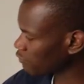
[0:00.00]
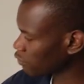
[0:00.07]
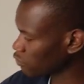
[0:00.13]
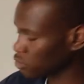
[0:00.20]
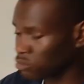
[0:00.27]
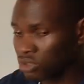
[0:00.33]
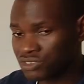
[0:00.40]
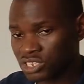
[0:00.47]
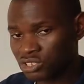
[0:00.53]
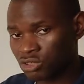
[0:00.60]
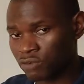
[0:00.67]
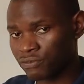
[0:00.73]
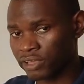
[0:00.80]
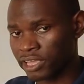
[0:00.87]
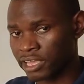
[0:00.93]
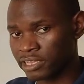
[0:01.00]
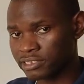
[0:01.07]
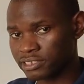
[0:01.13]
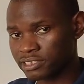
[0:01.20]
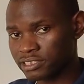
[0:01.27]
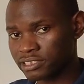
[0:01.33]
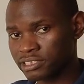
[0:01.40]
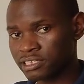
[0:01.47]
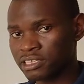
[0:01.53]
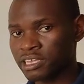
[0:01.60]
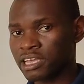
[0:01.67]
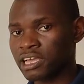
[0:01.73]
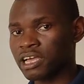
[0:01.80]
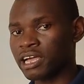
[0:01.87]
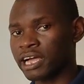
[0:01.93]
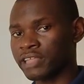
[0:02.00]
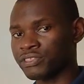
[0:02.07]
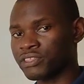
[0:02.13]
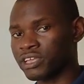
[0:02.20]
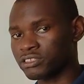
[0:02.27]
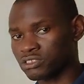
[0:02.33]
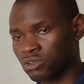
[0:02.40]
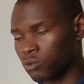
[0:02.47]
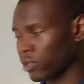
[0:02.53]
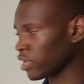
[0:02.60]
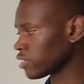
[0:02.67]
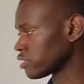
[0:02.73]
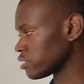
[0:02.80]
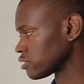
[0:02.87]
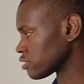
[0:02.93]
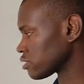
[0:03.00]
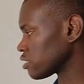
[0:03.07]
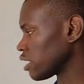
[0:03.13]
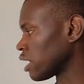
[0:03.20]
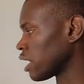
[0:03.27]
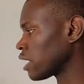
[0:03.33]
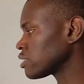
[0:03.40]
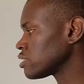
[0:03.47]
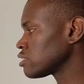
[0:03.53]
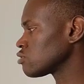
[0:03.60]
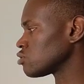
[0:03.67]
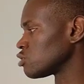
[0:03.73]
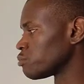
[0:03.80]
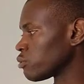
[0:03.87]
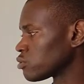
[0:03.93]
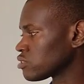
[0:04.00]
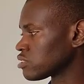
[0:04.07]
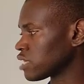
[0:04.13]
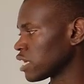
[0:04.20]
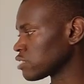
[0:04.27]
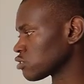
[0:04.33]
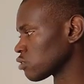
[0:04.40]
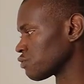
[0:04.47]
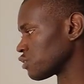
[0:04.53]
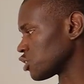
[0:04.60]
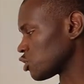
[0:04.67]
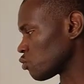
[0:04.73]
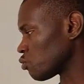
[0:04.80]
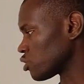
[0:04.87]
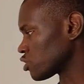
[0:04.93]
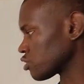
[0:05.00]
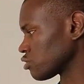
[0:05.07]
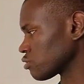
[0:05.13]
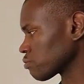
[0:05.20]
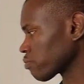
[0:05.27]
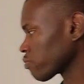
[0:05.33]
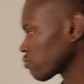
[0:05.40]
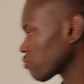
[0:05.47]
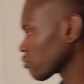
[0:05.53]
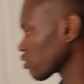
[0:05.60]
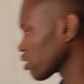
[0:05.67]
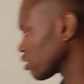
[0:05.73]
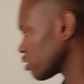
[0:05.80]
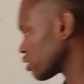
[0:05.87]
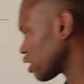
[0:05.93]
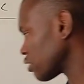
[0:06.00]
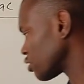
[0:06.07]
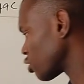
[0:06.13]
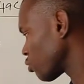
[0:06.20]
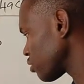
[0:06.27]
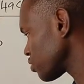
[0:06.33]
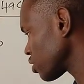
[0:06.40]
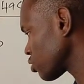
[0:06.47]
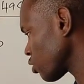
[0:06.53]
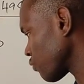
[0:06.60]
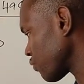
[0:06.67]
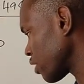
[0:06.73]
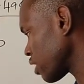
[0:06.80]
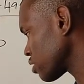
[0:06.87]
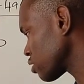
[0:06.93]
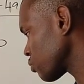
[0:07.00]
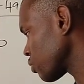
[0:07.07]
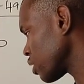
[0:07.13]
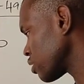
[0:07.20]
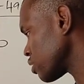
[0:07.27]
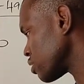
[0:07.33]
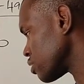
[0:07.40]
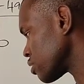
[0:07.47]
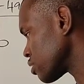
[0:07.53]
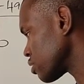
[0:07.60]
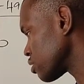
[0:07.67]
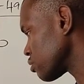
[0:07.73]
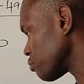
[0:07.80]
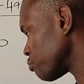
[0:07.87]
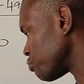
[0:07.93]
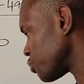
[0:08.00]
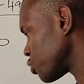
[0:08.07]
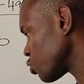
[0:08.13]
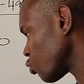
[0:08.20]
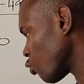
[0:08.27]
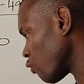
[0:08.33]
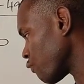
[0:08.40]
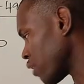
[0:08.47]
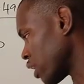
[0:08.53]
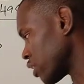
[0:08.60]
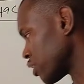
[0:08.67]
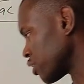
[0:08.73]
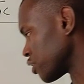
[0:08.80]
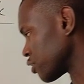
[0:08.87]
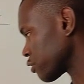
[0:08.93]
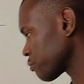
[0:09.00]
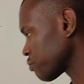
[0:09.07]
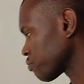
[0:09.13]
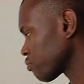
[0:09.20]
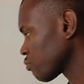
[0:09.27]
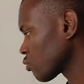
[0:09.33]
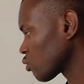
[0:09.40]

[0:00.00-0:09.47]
half of the coefficient of x and then square it. Add it to the both sides of the equation. Now the coefficient of x squared is b over a.